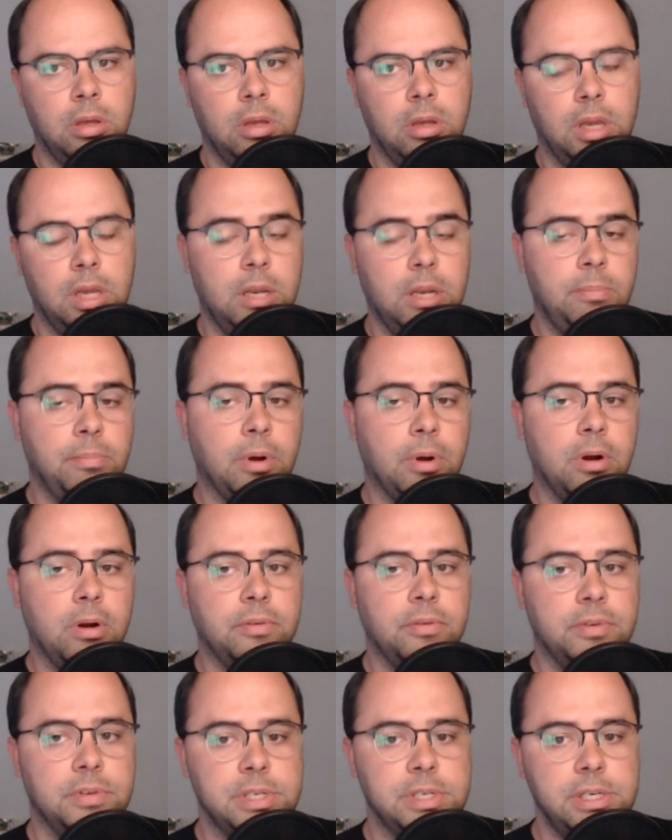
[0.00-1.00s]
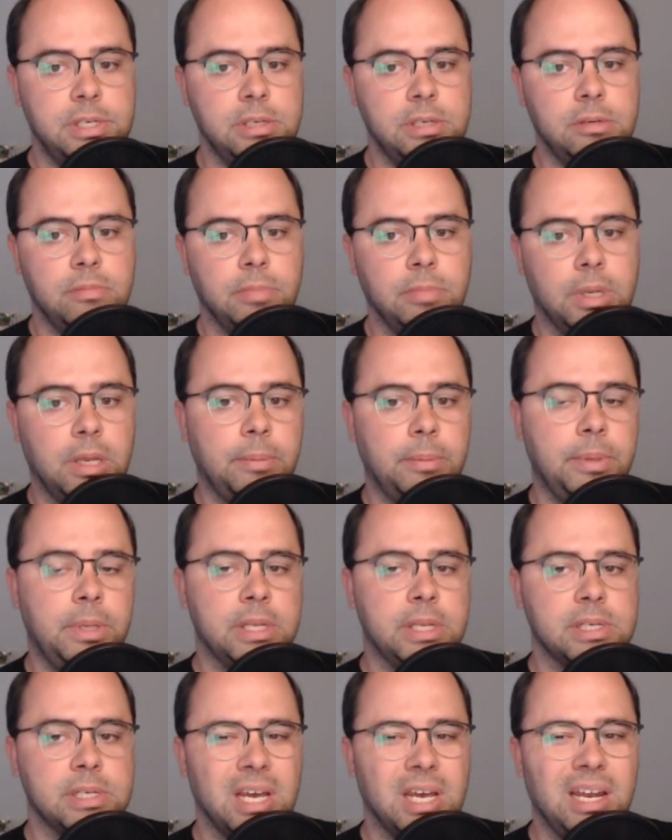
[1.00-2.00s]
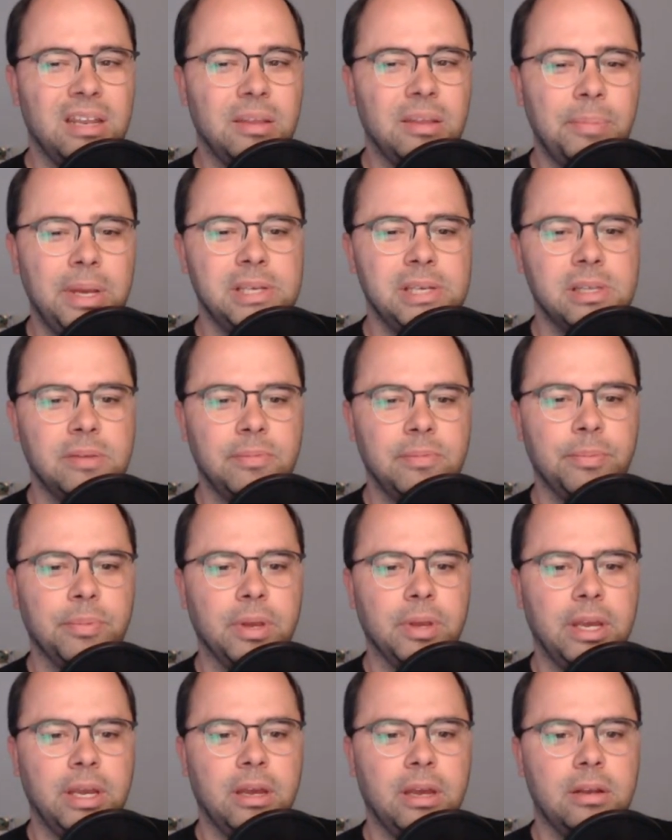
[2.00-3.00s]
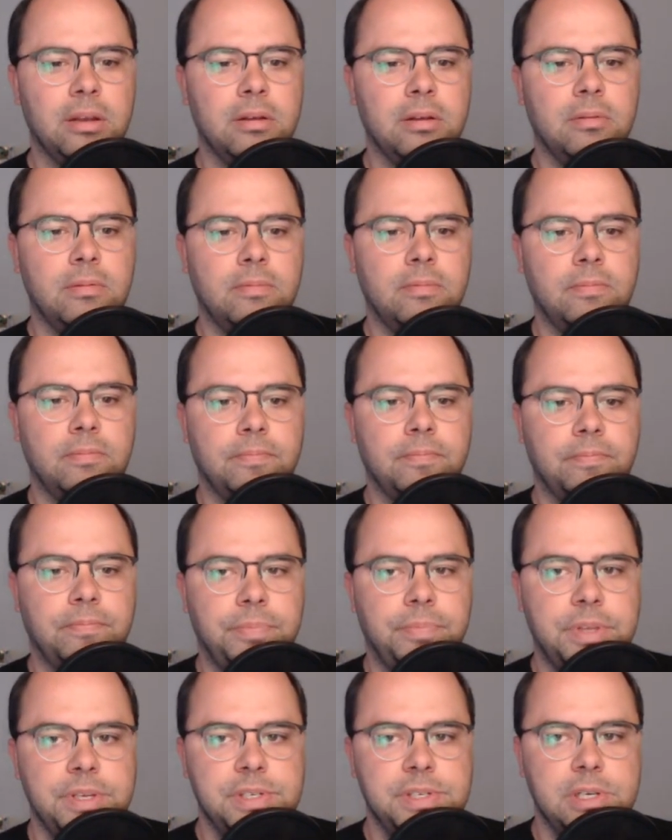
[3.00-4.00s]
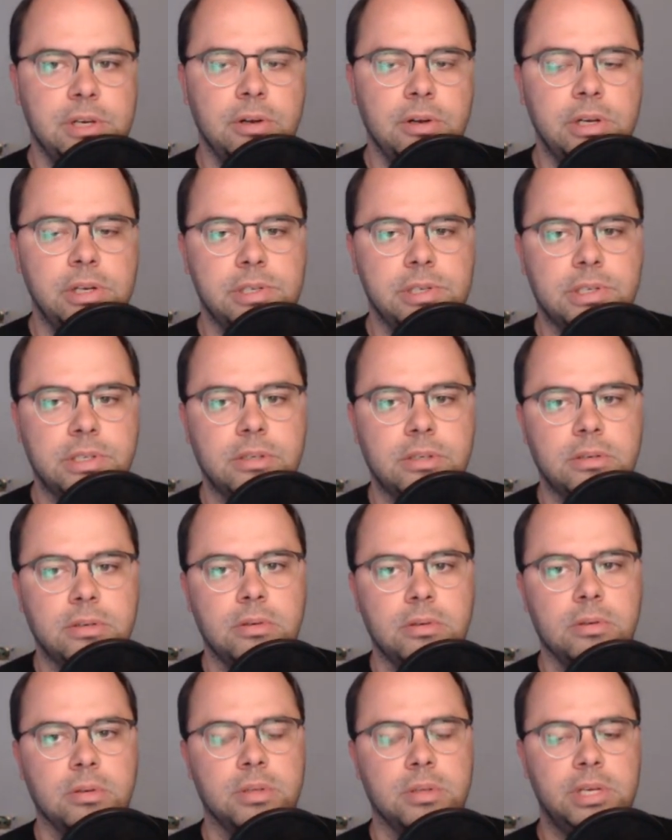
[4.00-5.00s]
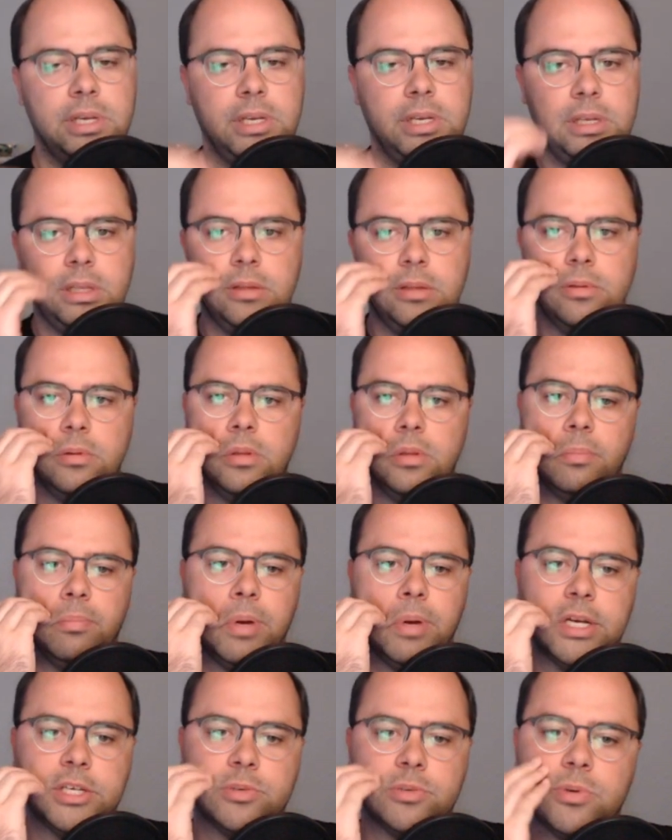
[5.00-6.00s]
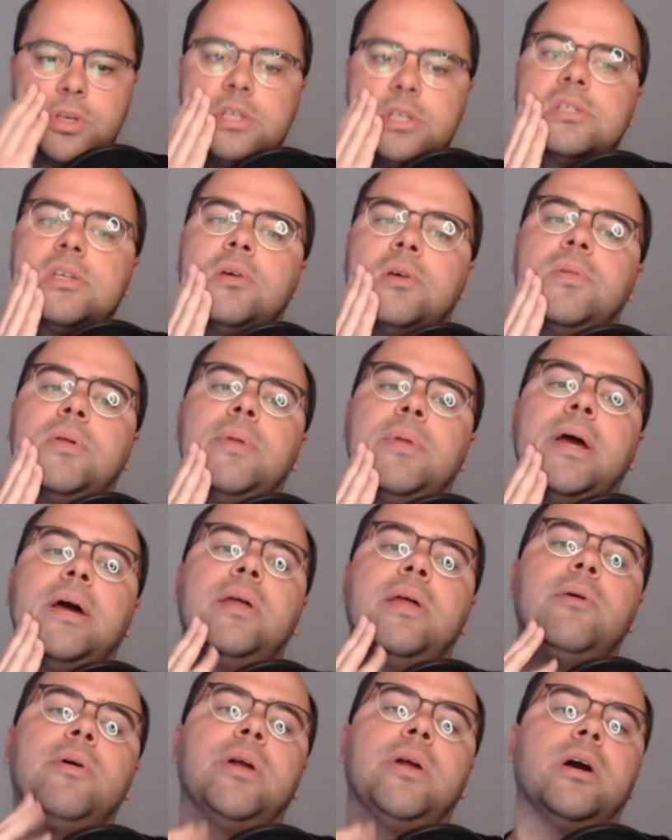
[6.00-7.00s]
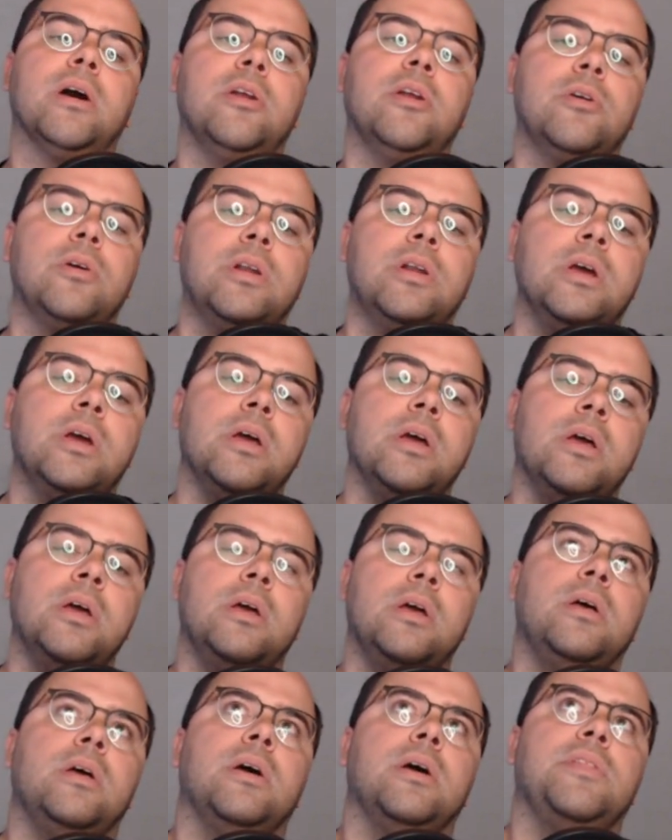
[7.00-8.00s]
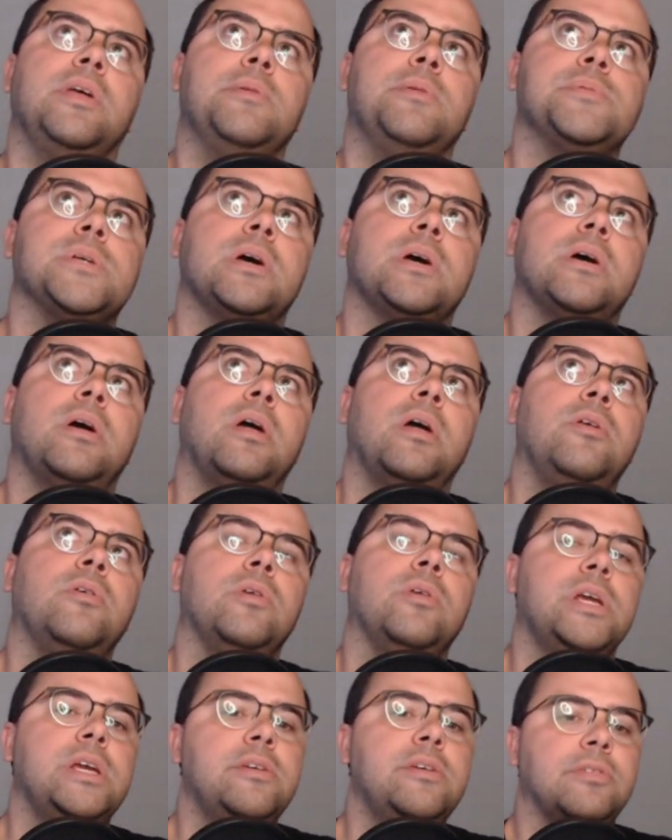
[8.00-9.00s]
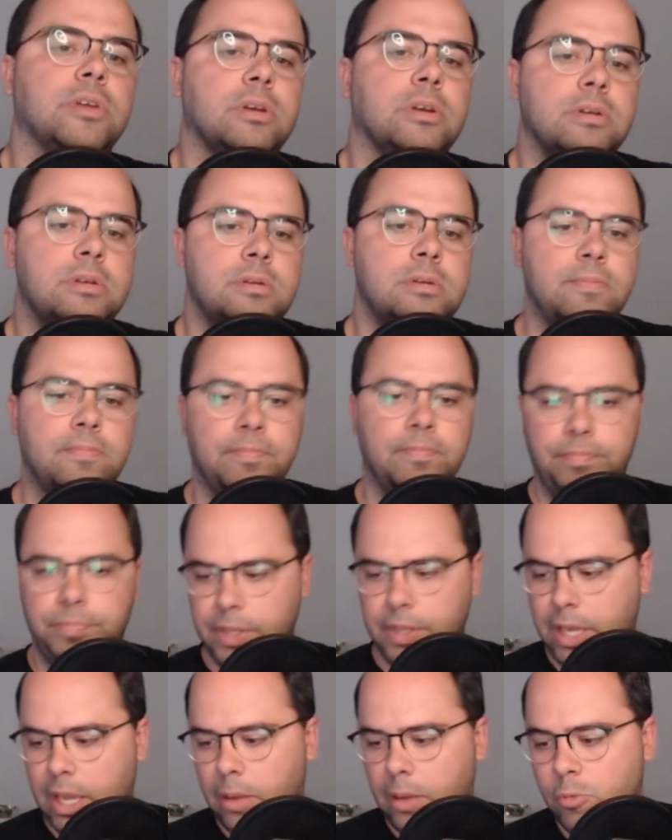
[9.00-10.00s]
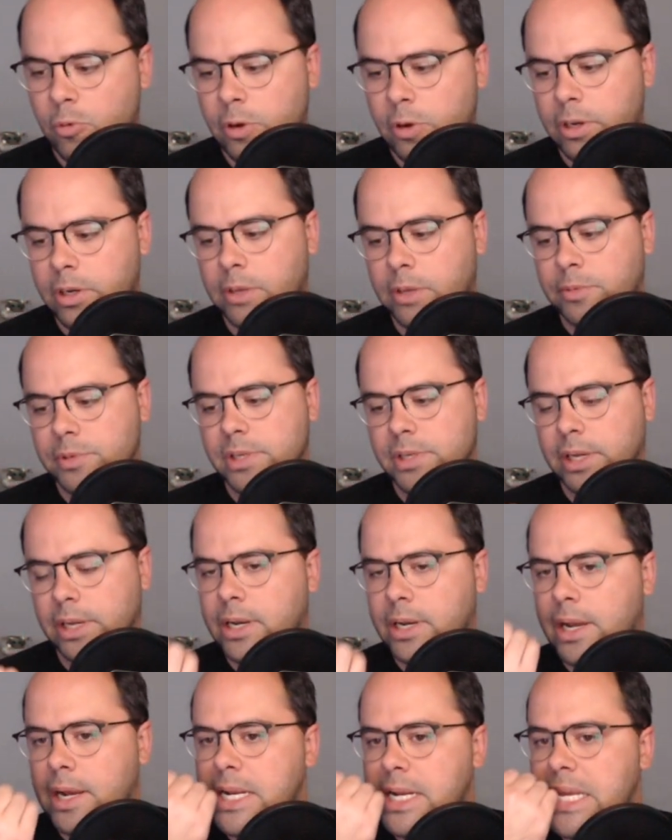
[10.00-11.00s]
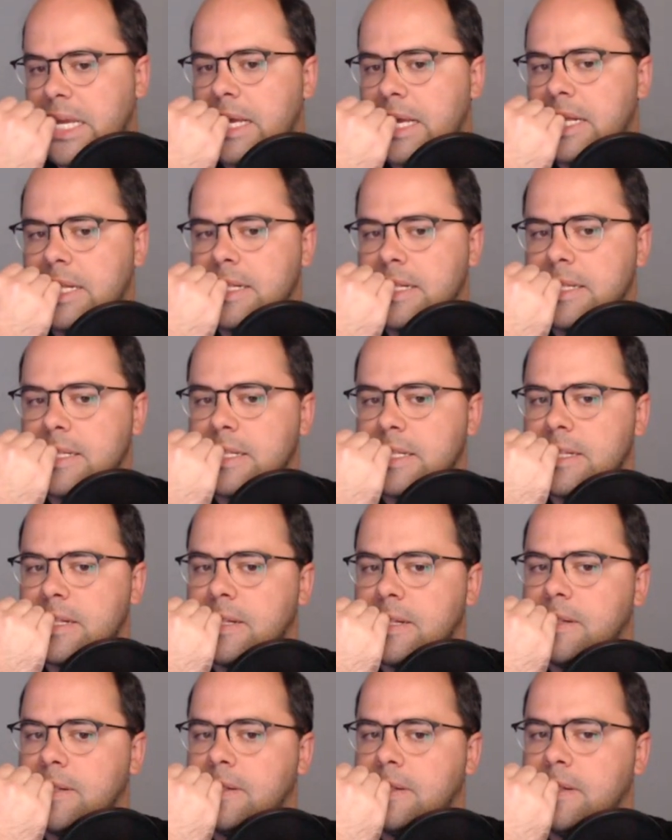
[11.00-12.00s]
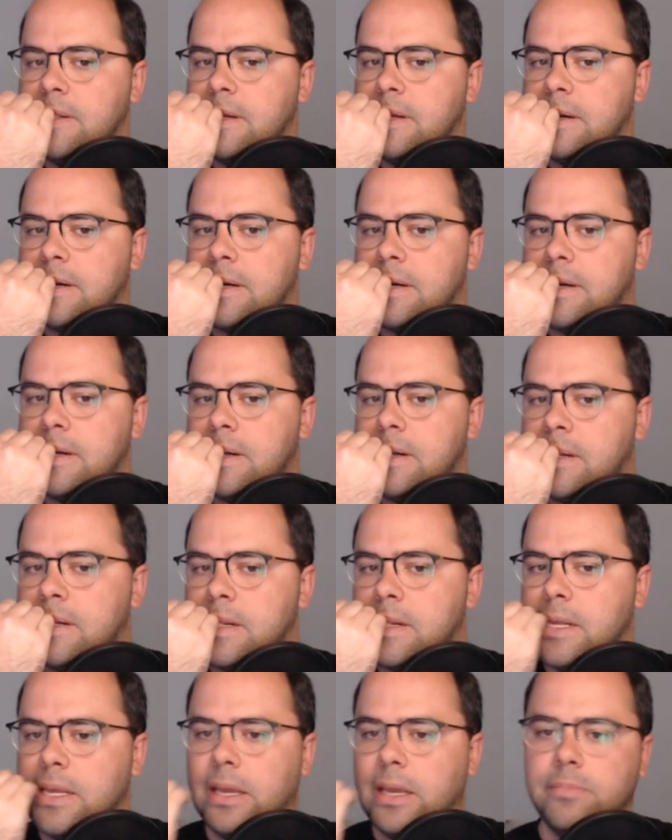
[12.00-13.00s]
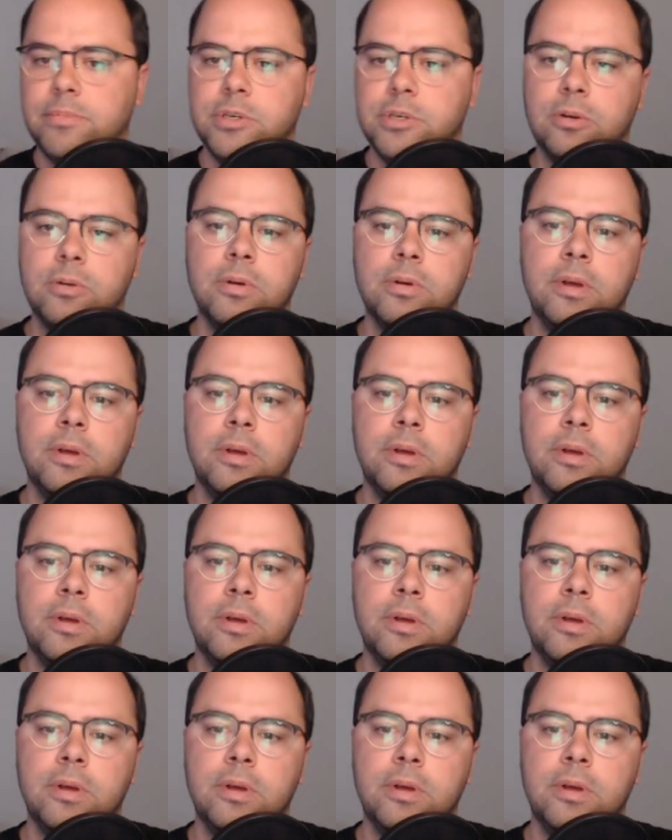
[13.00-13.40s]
any part of the season. But I mean, that's kind of the pace they've been playing at this series. The Bucks really slowed them down. They were at 100. I think it was 100 even game 1. It was like 98 game 2.